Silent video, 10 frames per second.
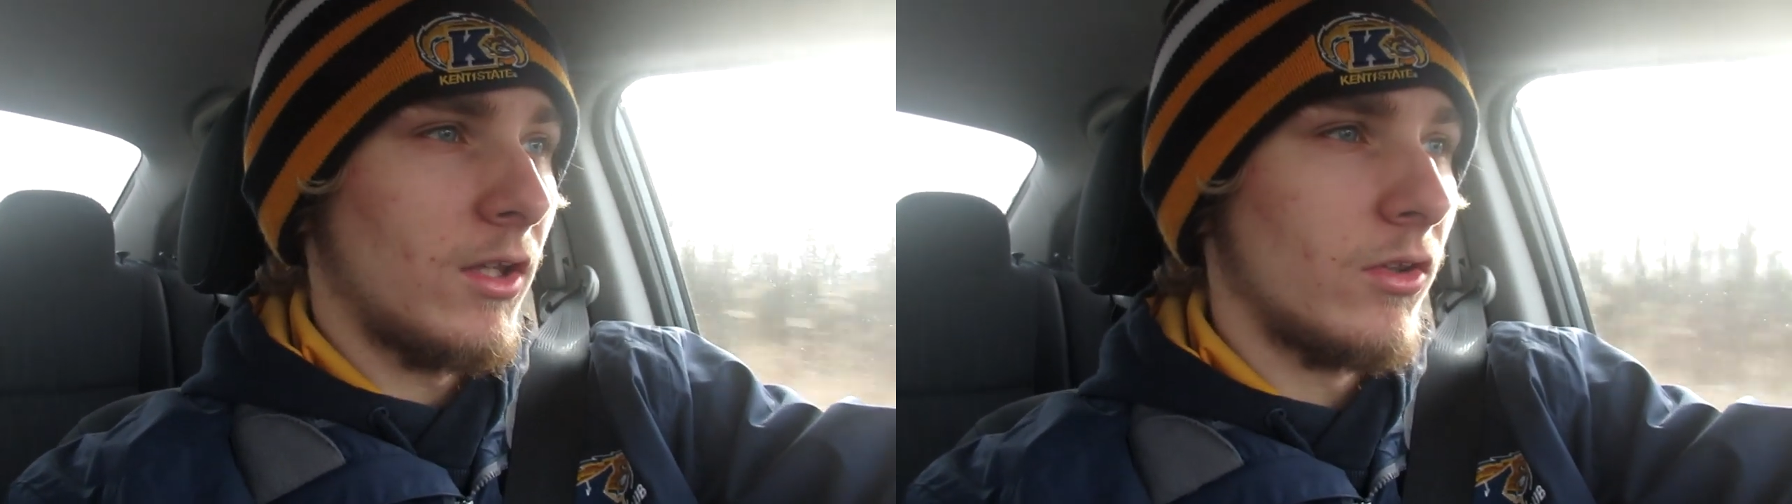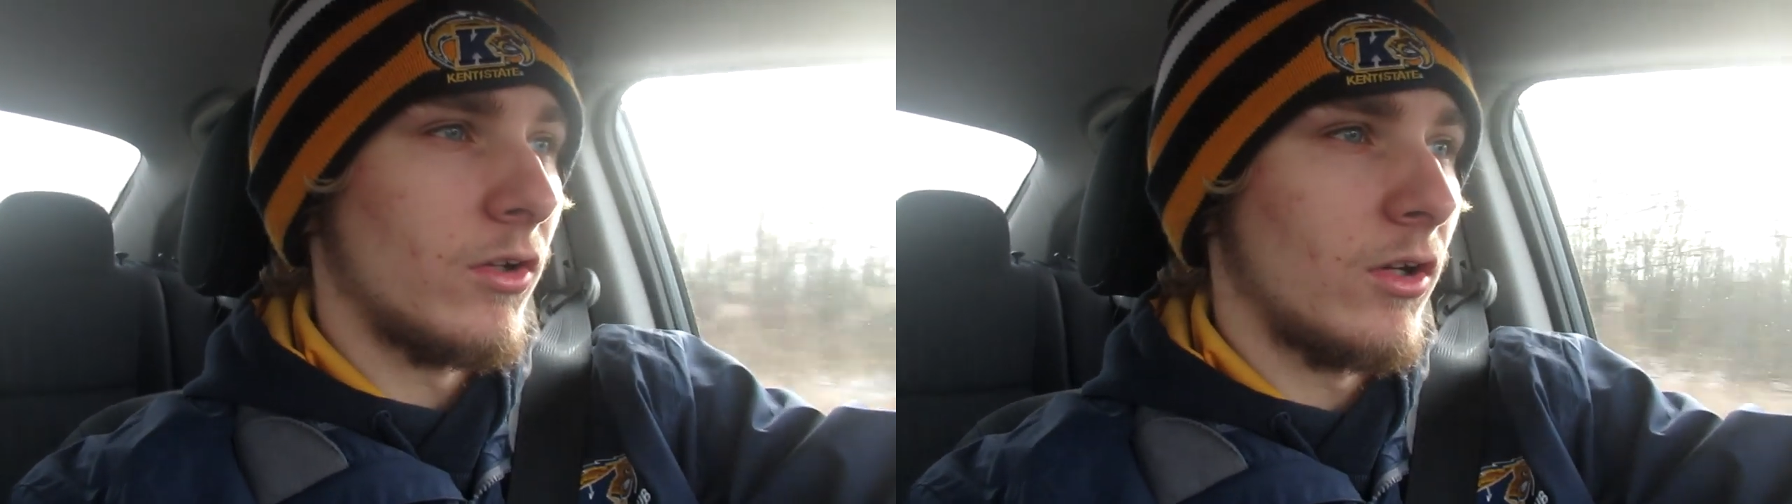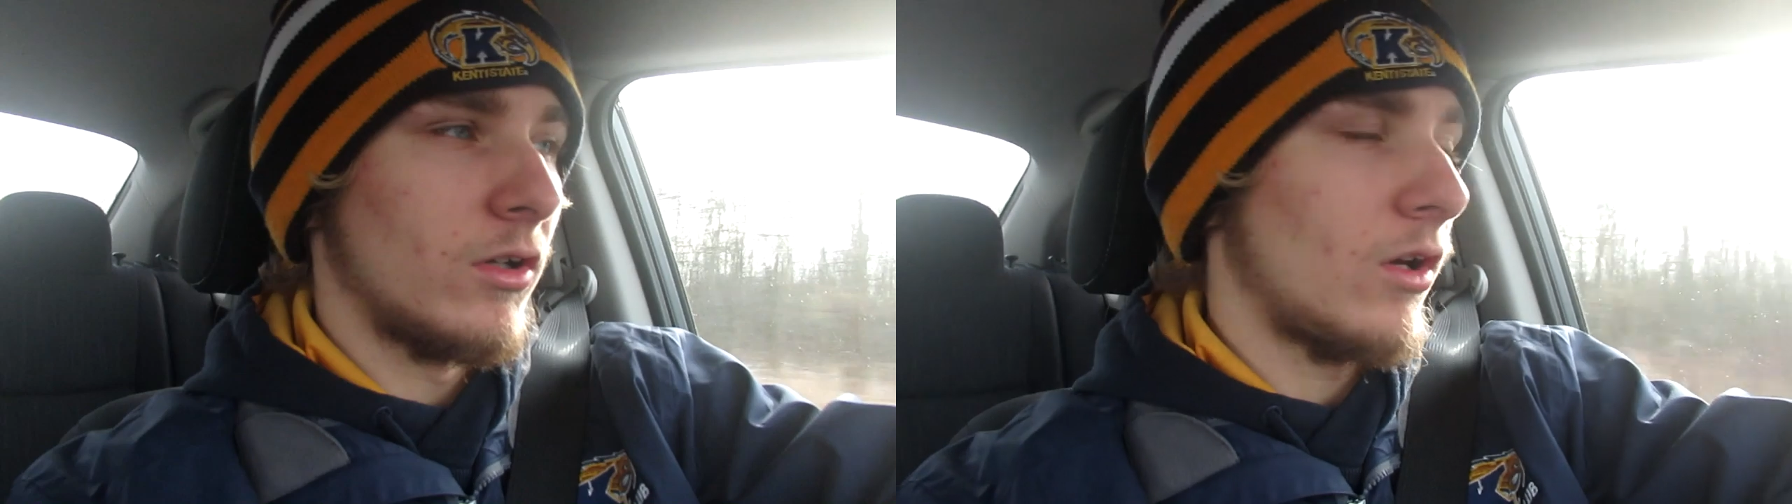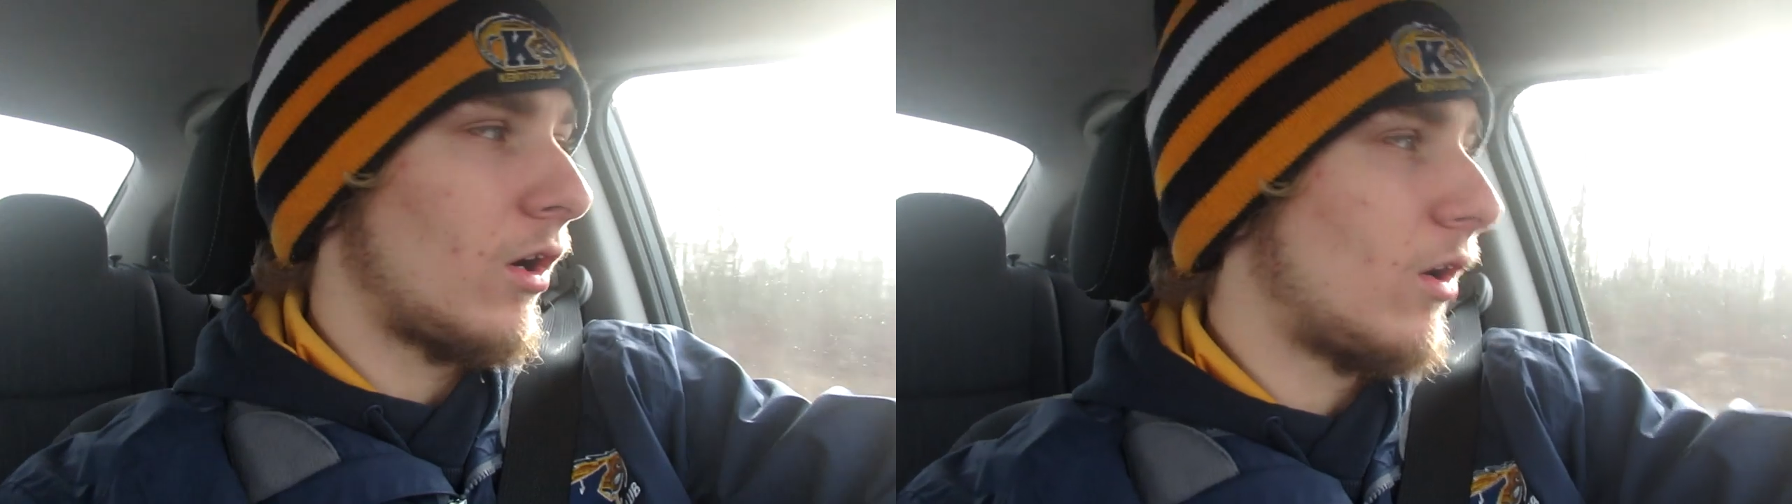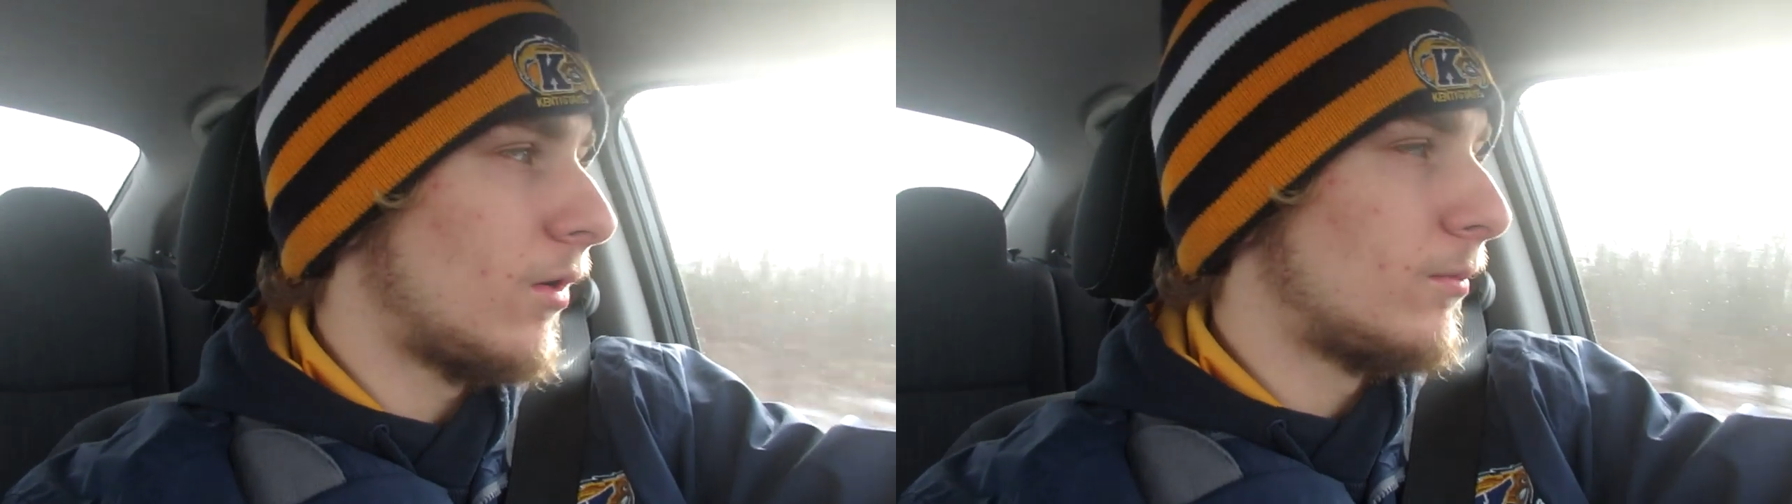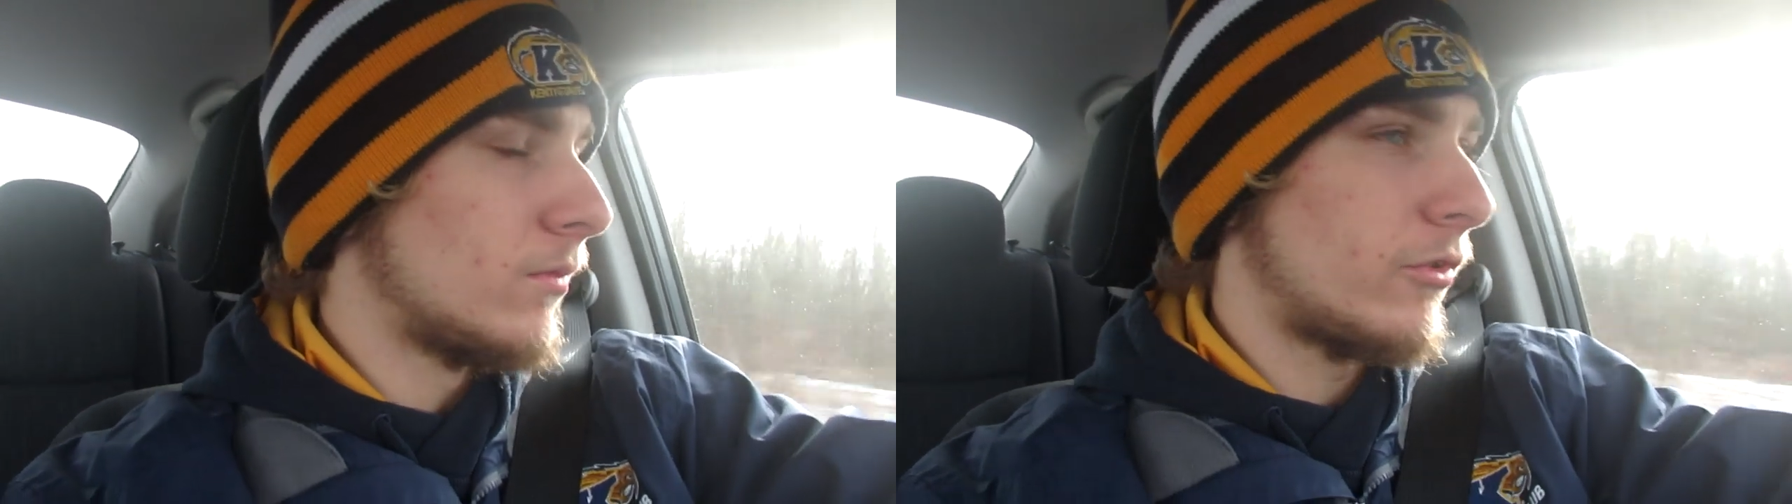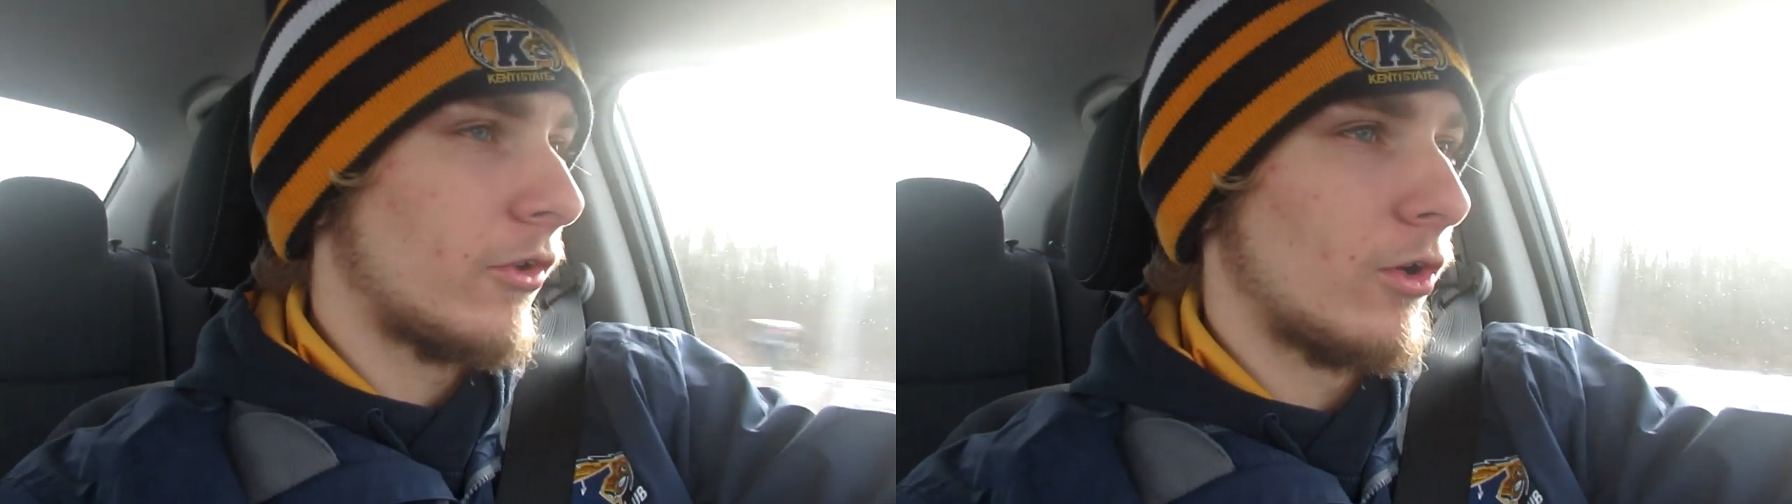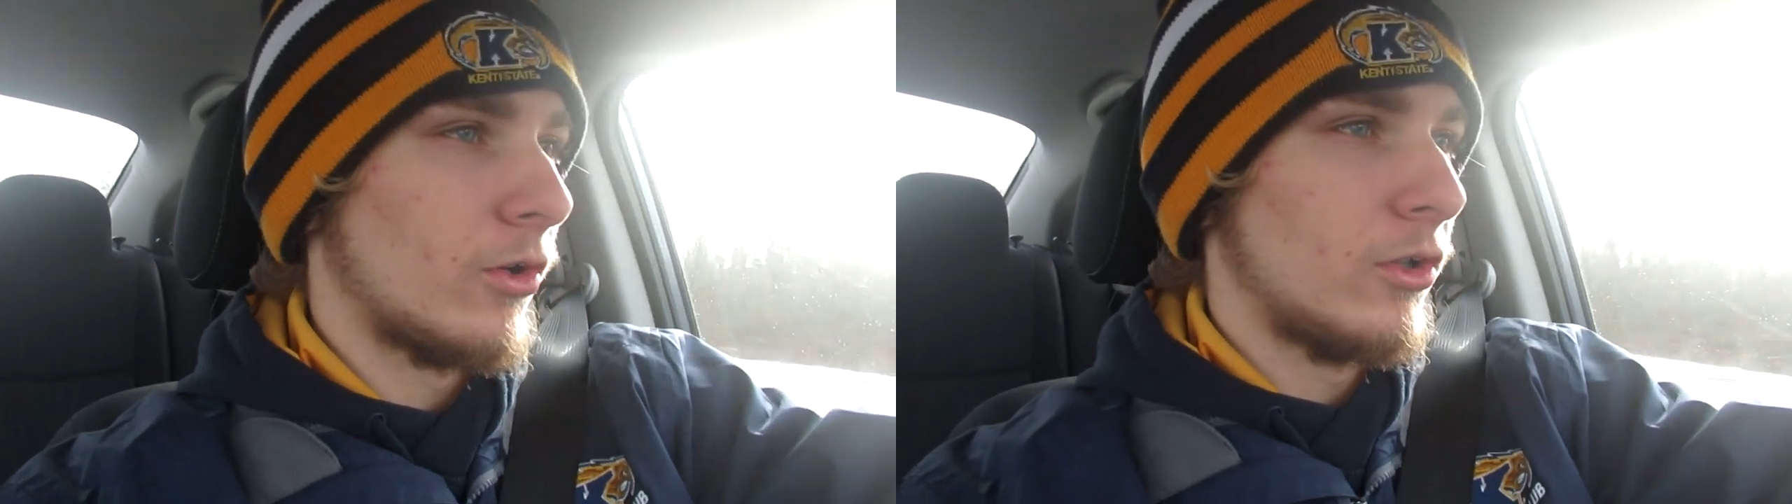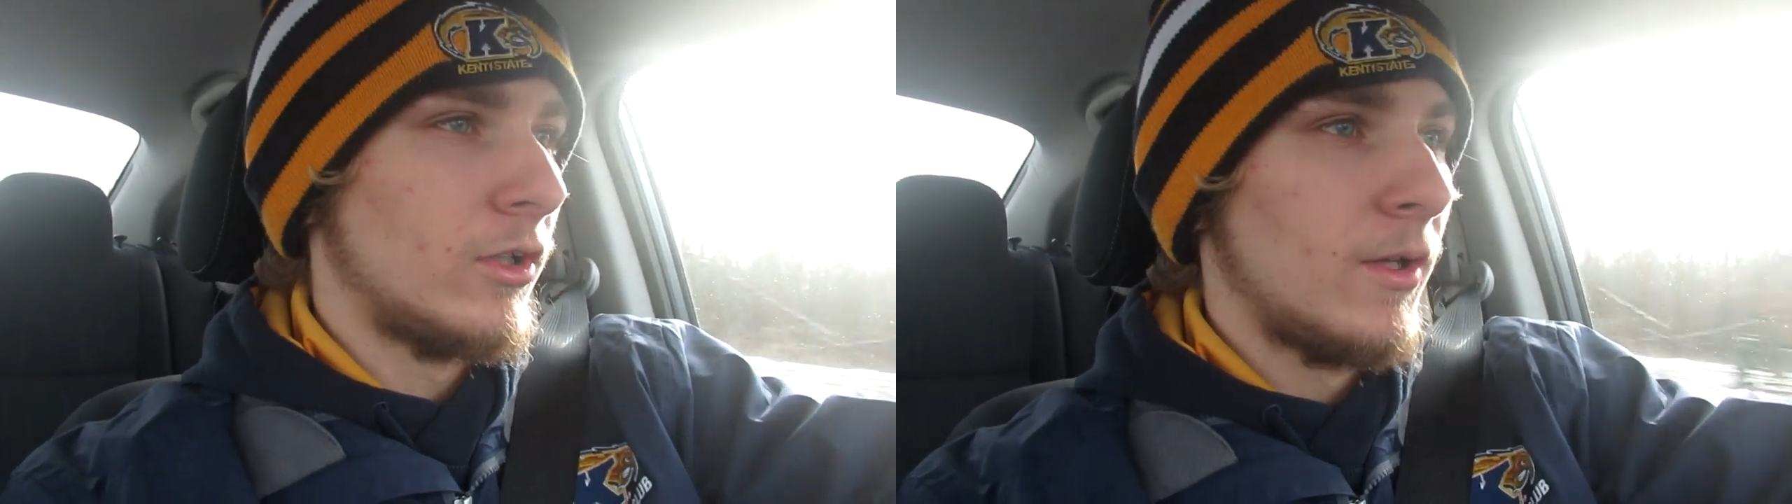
either. Um, so